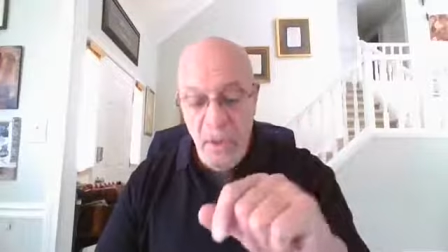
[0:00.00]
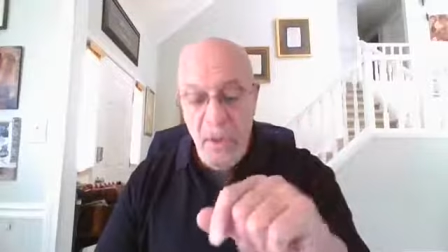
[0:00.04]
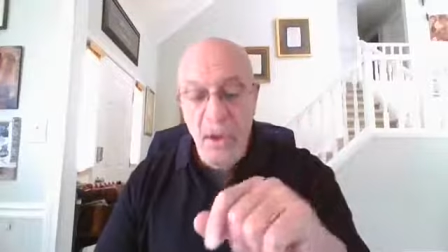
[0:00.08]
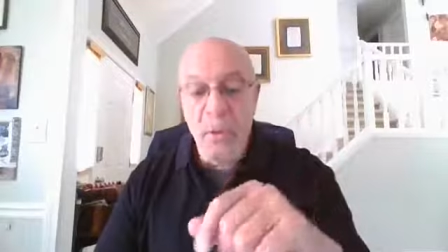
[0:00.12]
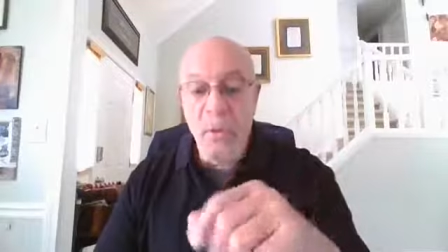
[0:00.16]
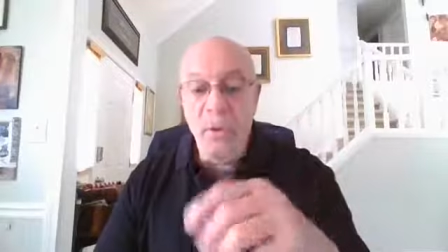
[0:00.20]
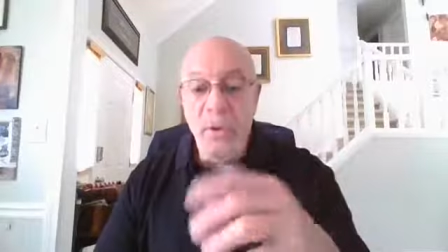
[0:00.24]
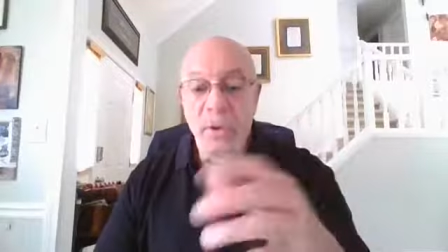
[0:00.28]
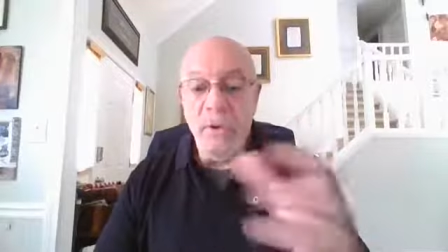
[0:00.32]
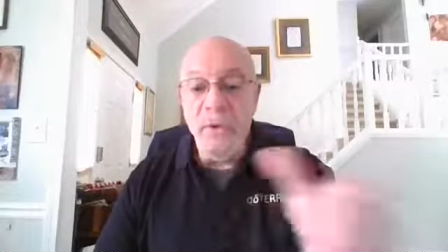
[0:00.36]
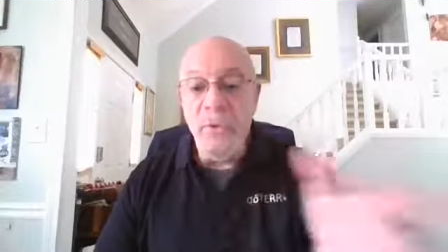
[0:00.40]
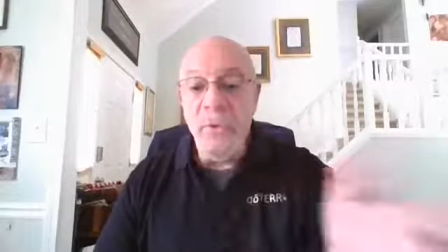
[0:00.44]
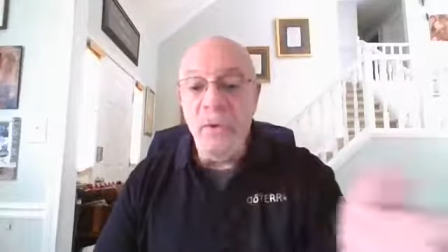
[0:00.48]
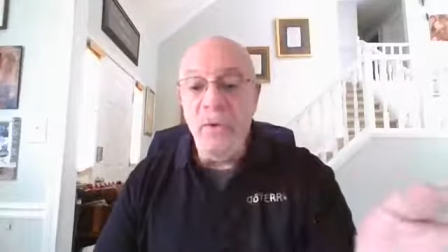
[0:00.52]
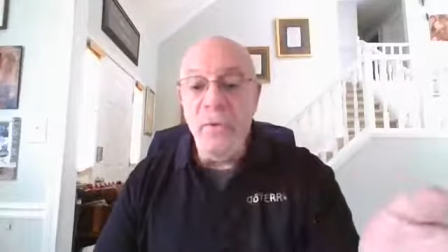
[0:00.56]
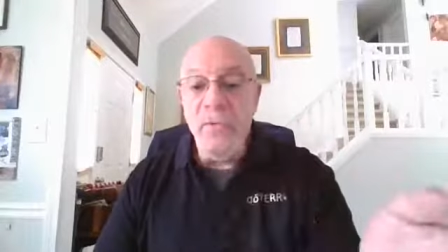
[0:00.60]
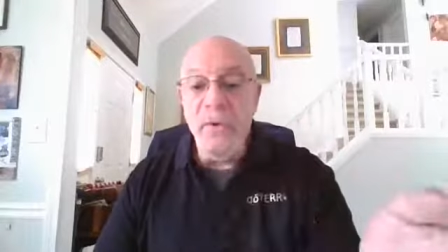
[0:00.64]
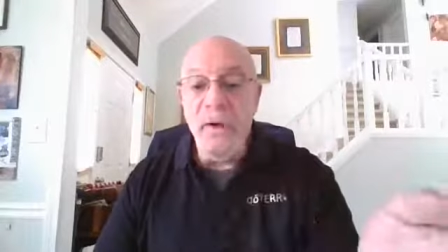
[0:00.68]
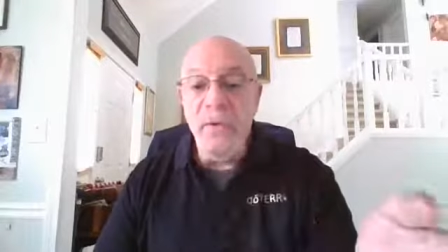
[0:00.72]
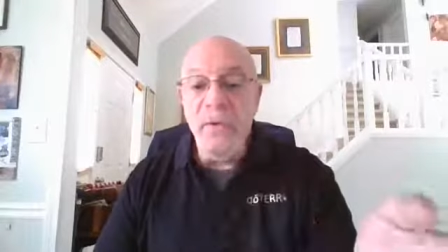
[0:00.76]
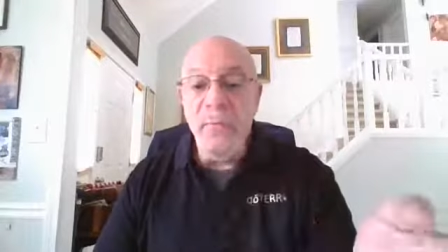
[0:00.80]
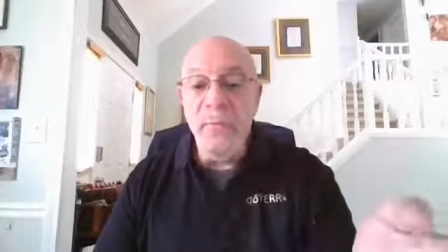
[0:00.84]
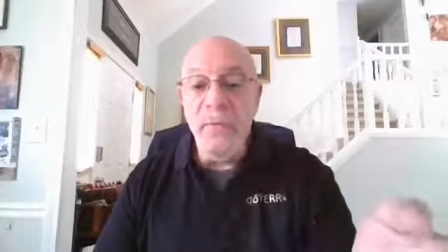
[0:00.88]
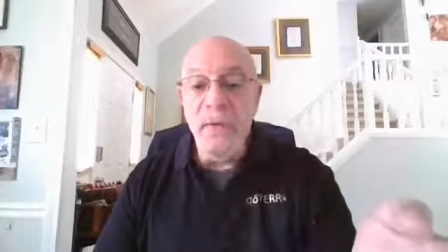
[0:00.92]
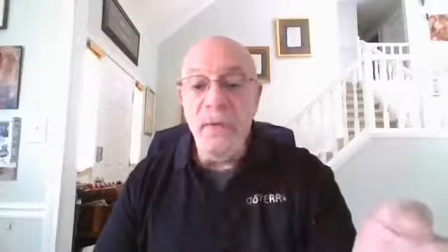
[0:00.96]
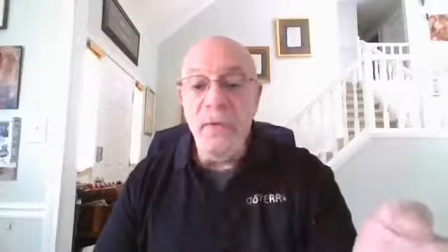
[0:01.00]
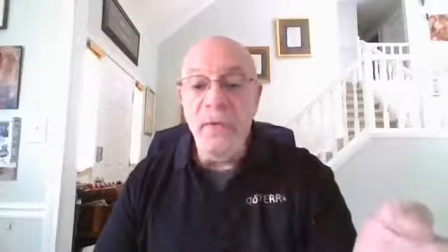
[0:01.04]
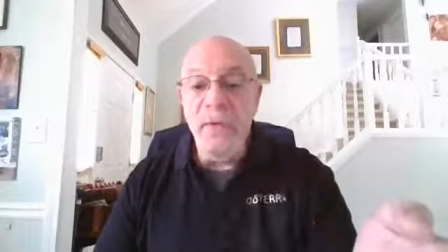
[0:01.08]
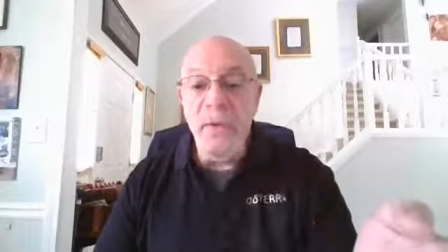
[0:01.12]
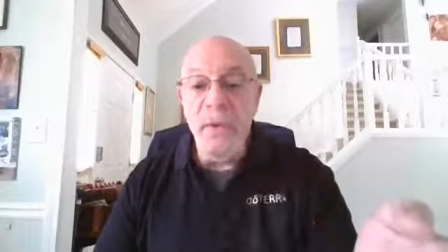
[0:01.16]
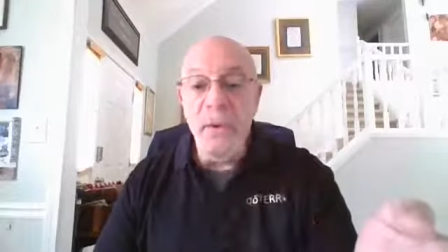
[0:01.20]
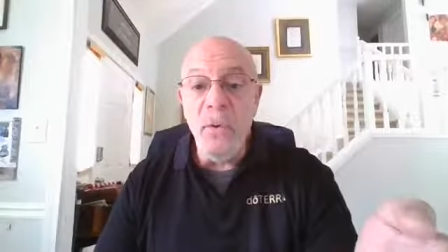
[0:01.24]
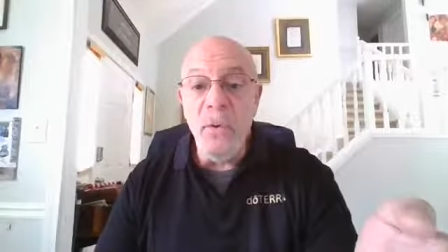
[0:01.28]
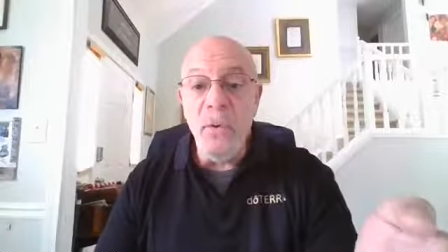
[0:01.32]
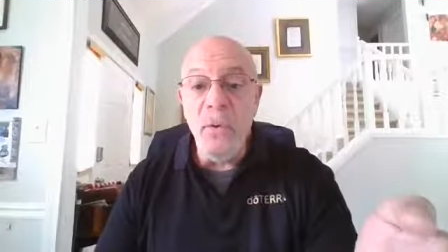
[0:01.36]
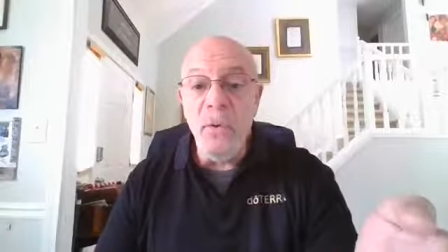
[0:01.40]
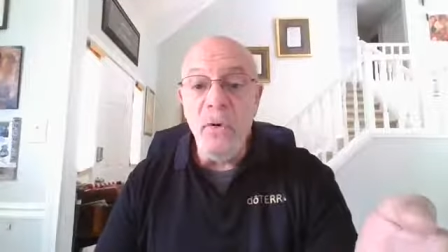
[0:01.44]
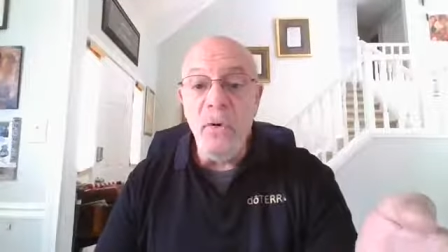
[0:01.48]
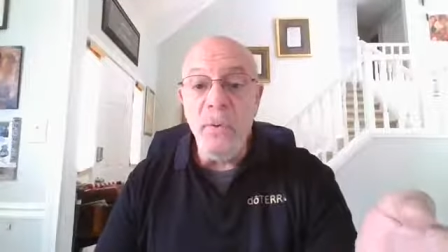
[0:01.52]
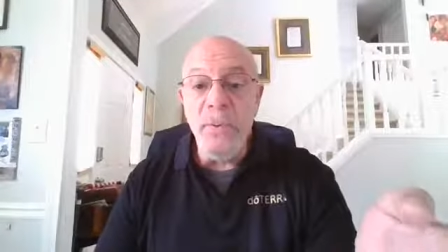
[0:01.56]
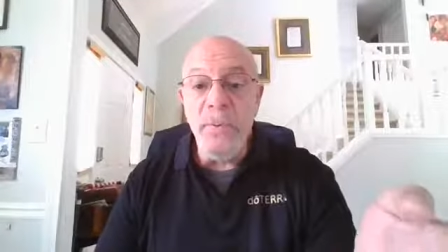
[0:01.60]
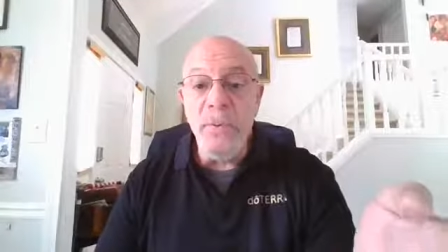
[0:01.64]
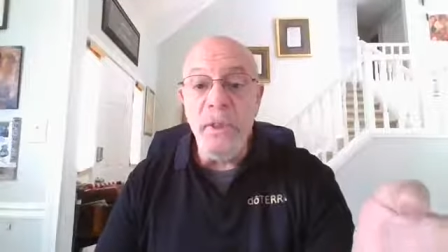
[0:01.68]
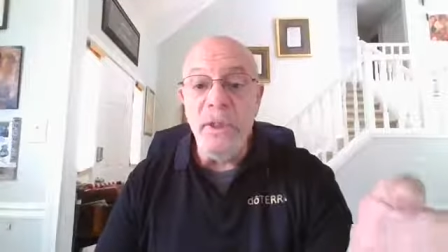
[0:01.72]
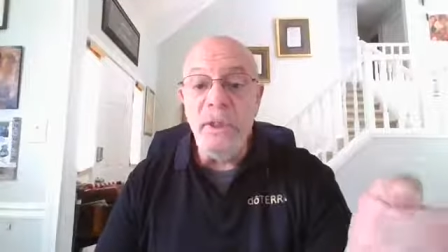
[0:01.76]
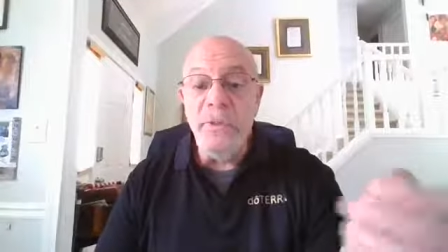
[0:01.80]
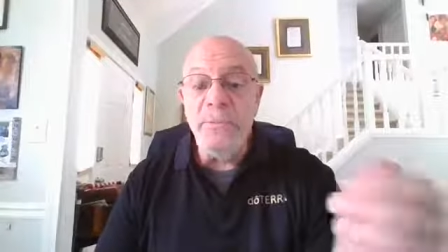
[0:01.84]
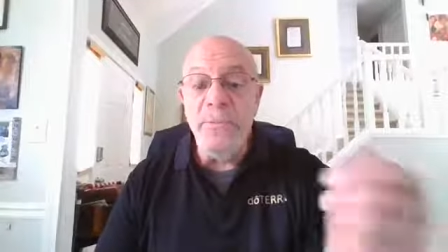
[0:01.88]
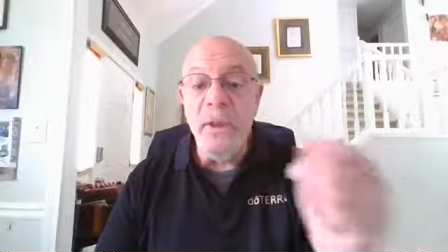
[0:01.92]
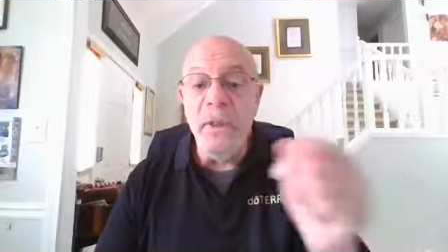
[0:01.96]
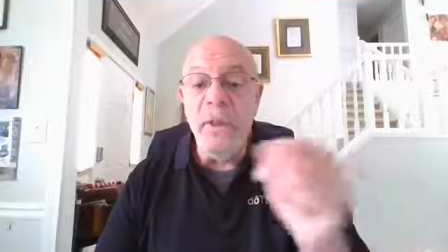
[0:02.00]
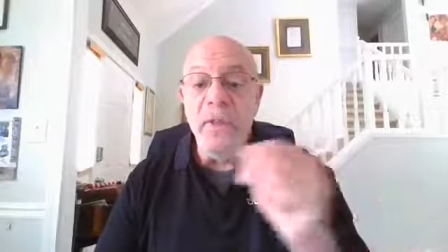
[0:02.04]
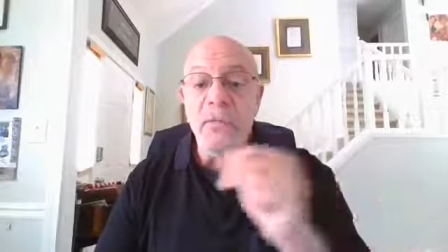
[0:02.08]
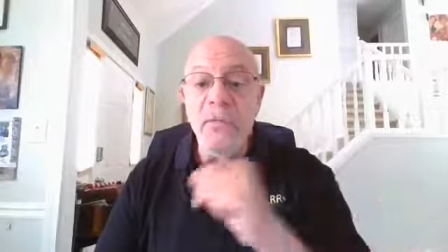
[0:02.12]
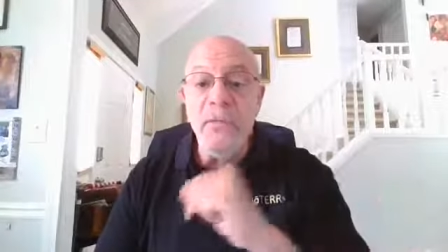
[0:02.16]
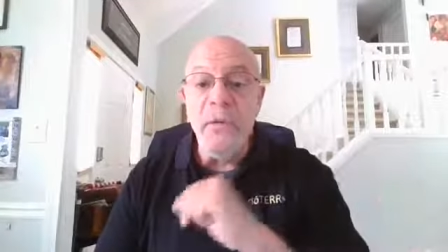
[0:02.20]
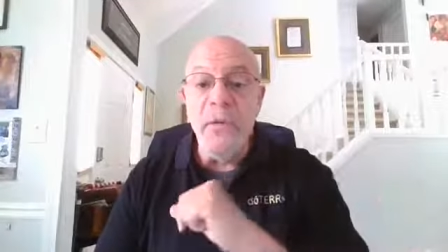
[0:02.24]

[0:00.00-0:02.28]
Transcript: A 125 PV order placed by the